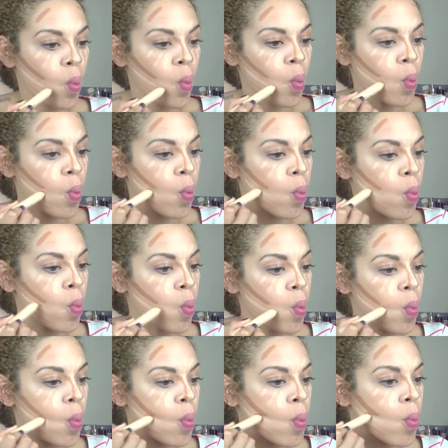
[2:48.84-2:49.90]

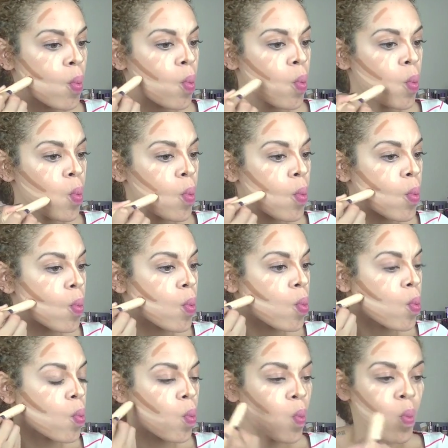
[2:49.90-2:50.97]

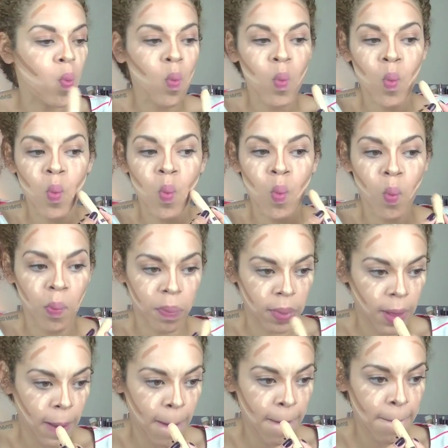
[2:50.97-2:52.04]

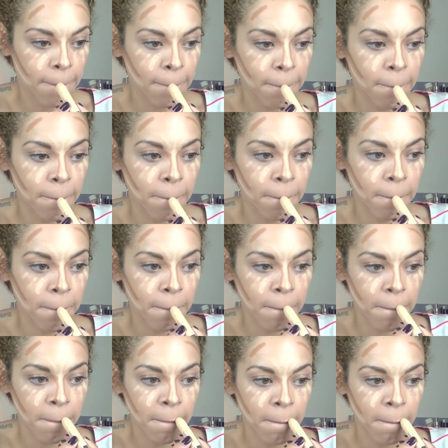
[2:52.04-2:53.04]
No one is speaking in this clip.